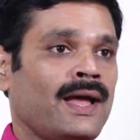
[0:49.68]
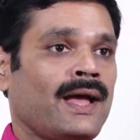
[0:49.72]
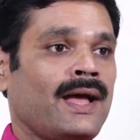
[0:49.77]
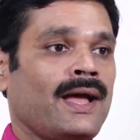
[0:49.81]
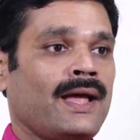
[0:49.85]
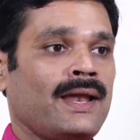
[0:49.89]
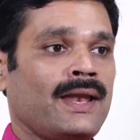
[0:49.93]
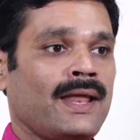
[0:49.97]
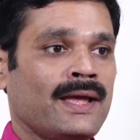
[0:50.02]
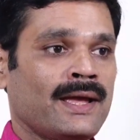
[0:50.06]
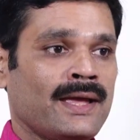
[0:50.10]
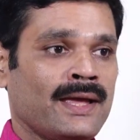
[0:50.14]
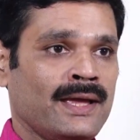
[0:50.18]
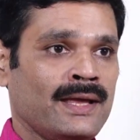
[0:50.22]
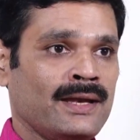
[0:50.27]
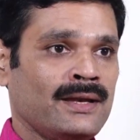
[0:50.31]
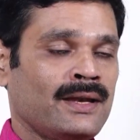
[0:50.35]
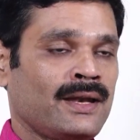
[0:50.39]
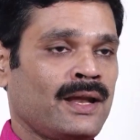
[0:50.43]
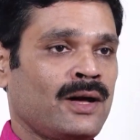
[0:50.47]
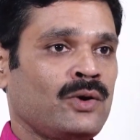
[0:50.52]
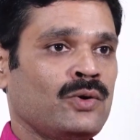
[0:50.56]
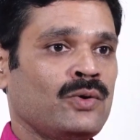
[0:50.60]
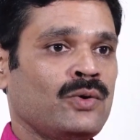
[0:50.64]
And
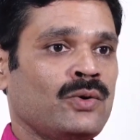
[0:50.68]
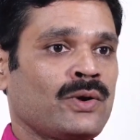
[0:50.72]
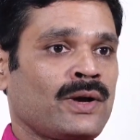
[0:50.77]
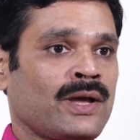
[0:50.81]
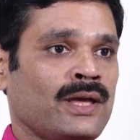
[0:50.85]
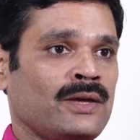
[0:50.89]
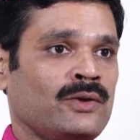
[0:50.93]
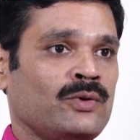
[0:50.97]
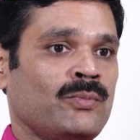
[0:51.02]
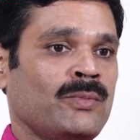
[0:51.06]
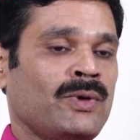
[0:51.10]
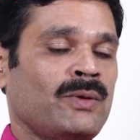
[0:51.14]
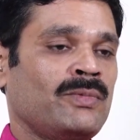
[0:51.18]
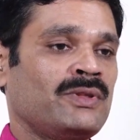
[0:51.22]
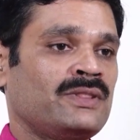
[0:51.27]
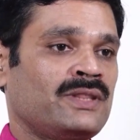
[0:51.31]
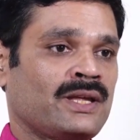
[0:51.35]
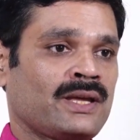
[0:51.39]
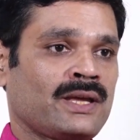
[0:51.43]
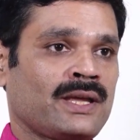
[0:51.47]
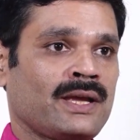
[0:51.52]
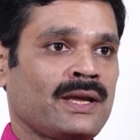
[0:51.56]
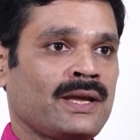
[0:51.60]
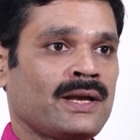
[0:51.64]
again now, okay, you may be
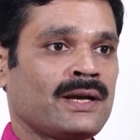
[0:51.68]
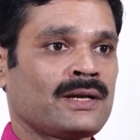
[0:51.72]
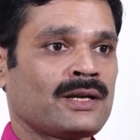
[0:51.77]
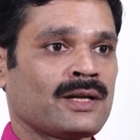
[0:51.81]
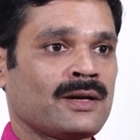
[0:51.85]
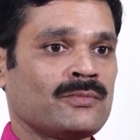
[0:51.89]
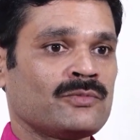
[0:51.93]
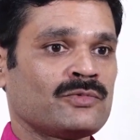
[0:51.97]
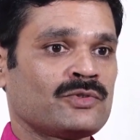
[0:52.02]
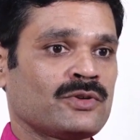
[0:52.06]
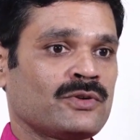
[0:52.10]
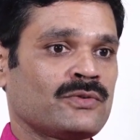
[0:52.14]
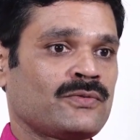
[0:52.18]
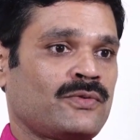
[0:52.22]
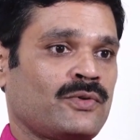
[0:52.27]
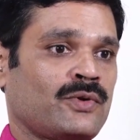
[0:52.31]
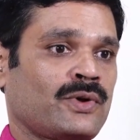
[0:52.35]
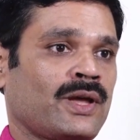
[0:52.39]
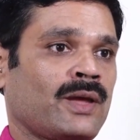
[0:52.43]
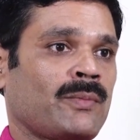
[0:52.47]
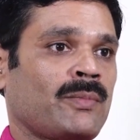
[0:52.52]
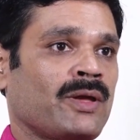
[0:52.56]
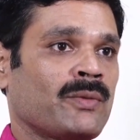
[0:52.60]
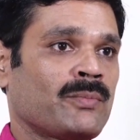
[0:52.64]
thinking in terms of,
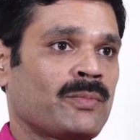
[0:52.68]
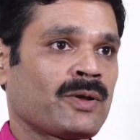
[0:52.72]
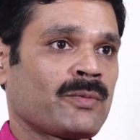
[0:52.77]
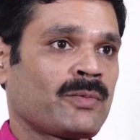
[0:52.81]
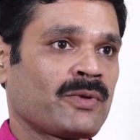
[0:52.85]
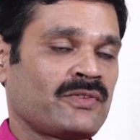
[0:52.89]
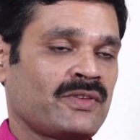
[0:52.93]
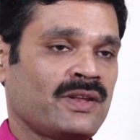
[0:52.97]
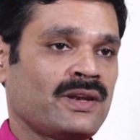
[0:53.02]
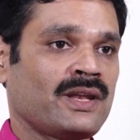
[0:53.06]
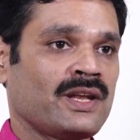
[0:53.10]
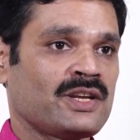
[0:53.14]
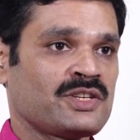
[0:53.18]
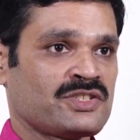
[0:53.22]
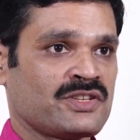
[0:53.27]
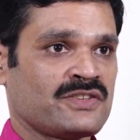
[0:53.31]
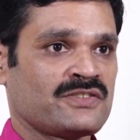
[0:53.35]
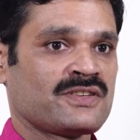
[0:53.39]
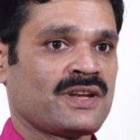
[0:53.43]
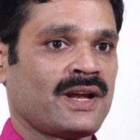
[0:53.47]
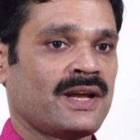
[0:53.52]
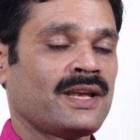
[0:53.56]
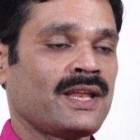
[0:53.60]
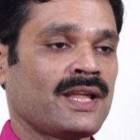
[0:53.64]
okay, paper
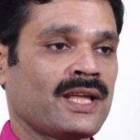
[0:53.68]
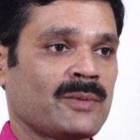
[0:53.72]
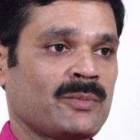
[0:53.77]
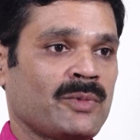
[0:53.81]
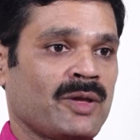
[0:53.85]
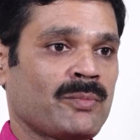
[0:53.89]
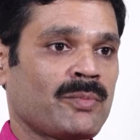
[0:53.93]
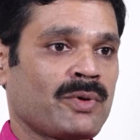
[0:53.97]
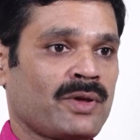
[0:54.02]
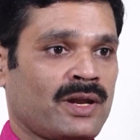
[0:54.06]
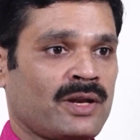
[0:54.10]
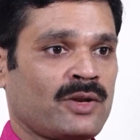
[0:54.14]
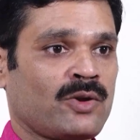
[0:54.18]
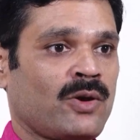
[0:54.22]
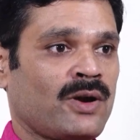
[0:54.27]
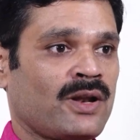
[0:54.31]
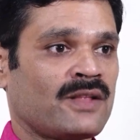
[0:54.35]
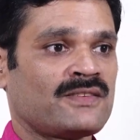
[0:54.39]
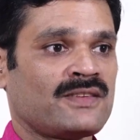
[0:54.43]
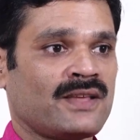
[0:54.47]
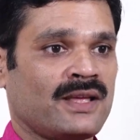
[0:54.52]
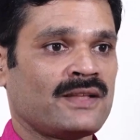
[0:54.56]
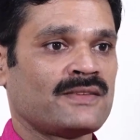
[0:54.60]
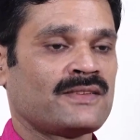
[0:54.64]
presentations, writing a paper and all,
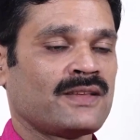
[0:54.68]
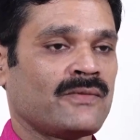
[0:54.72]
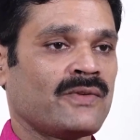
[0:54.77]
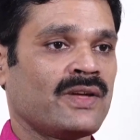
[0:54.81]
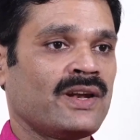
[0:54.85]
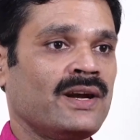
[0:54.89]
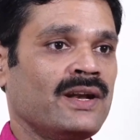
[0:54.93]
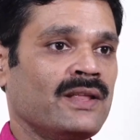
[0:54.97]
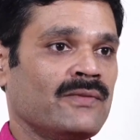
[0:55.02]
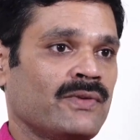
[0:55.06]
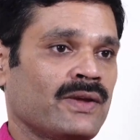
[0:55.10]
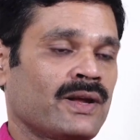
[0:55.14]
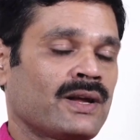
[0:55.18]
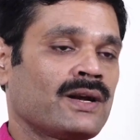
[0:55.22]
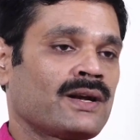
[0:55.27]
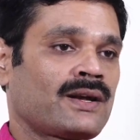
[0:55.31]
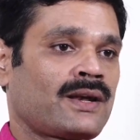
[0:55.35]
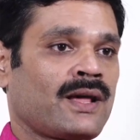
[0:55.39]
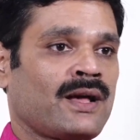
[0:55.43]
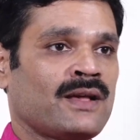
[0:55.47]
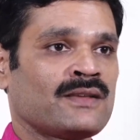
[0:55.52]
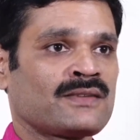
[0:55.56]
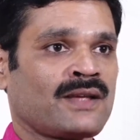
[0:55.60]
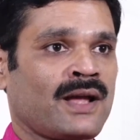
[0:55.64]
it's a very difficult
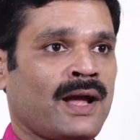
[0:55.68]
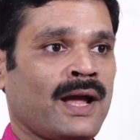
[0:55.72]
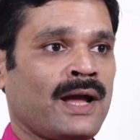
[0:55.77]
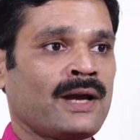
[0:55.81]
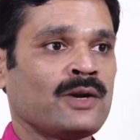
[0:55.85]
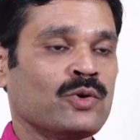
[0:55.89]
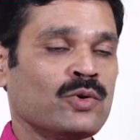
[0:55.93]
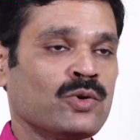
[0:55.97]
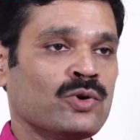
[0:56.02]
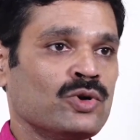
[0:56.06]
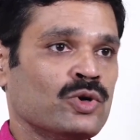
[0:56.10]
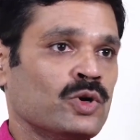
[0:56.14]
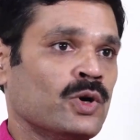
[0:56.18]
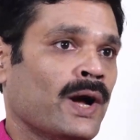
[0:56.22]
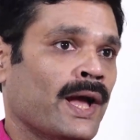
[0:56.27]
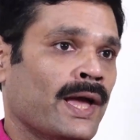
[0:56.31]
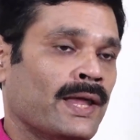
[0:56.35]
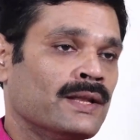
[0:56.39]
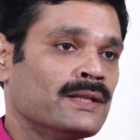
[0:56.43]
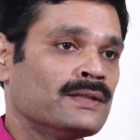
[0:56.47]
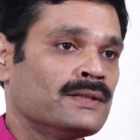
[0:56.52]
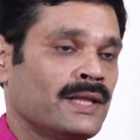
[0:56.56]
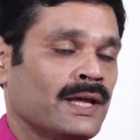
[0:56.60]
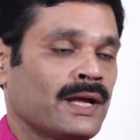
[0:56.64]
task. I don't know
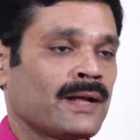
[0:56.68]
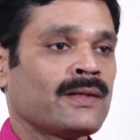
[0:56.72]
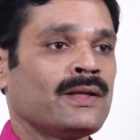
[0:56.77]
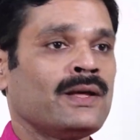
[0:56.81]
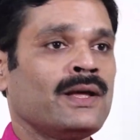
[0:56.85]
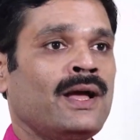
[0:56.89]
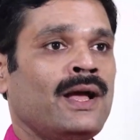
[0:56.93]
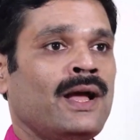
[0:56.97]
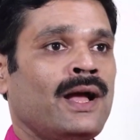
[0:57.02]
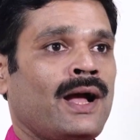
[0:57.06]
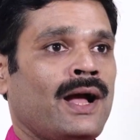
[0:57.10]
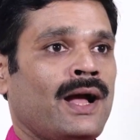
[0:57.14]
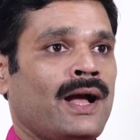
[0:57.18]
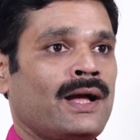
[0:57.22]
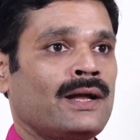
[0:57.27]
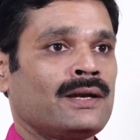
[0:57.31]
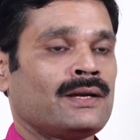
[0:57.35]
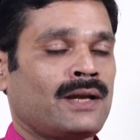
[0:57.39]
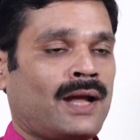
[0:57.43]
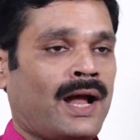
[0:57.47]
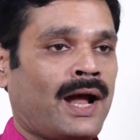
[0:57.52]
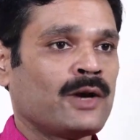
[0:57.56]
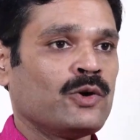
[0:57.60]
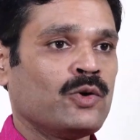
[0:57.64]
anything
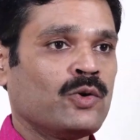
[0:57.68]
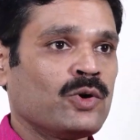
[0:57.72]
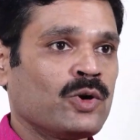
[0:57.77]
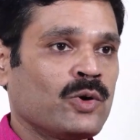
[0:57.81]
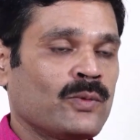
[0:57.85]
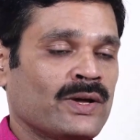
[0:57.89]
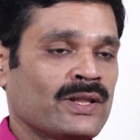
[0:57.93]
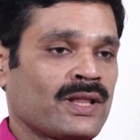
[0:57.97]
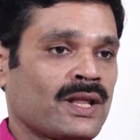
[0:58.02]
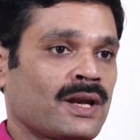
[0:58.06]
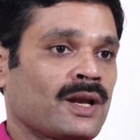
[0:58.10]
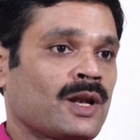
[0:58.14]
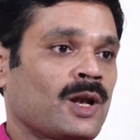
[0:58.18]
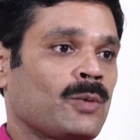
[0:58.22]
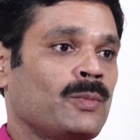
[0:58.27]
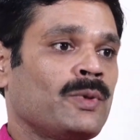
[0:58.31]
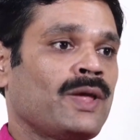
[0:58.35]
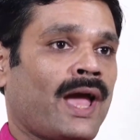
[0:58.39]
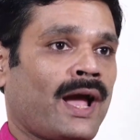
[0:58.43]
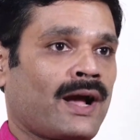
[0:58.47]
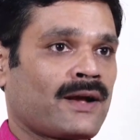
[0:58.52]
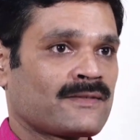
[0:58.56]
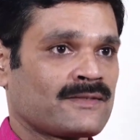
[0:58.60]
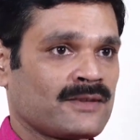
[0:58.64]
and I don't know whether it will
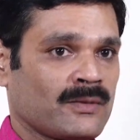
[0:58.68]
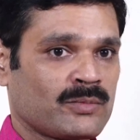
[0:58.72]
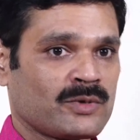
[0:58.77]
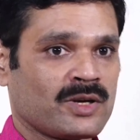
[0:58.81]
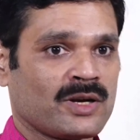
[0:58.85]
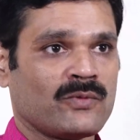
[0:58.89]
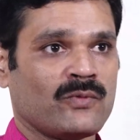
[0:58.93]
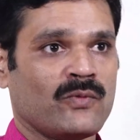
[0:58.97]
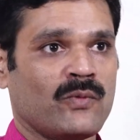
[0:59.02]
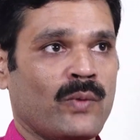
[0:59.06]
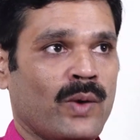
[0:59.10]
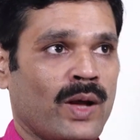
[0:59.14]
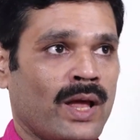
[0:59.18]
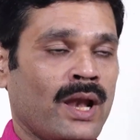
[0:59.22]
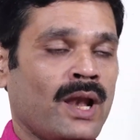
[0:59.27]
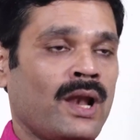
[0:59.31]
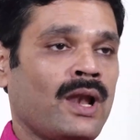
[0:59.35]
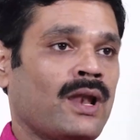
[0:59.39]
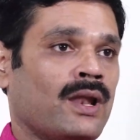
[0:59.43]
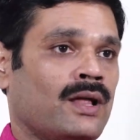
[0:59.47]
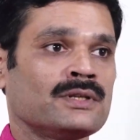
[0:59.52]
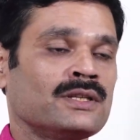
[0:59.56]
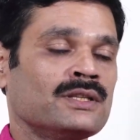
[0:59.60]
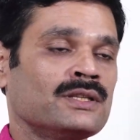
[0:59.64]
be accepted
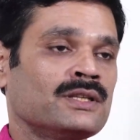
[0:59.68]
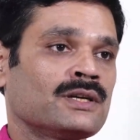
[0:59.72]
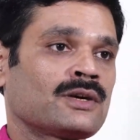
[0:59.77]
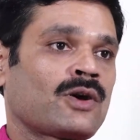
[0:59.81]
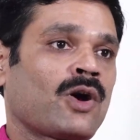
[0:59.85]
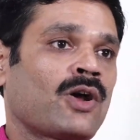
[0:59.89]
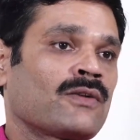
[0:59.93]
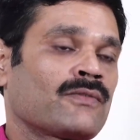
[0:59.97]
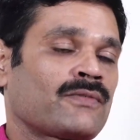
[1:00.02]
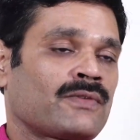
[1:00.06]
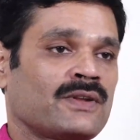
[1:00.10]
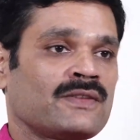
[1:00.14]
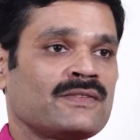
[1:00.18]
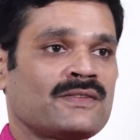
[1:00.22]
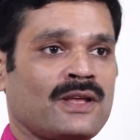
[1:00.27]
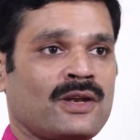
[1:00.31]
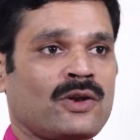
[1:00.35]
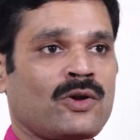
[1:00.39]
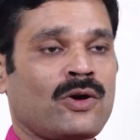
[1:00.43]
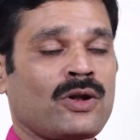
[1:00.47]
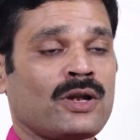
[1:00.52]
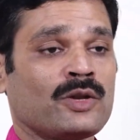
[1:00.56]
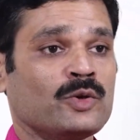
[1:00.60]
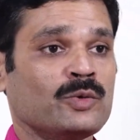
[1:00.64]
well in the conference
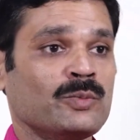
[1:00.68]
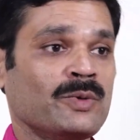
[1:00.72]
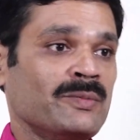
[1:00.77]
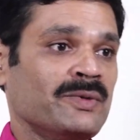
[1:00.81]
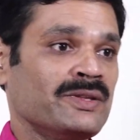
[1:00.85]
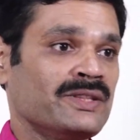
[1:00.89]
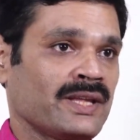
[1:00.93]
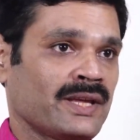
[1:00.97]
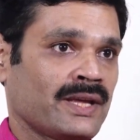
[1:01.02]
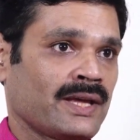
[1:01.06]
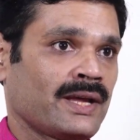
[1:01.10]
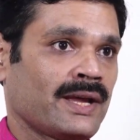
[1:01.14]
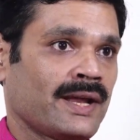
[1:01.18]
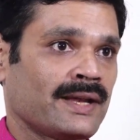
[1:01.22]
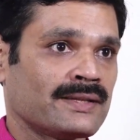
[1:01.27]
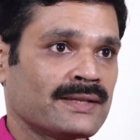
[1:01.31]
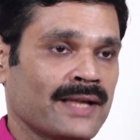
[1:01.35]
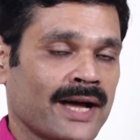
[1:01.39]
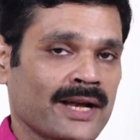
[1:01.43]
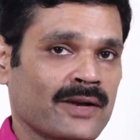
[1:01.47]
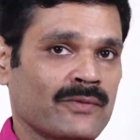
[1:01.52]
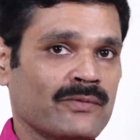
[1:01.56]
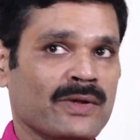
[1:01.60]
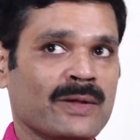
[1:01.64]
and all. You may be thinking in
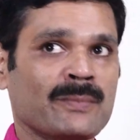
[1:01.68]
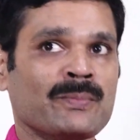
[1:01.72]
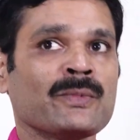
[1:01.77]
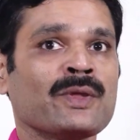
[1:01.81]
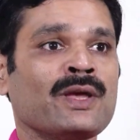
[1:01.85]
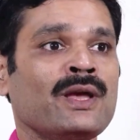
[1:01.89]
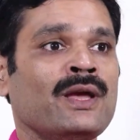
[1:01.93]
that way.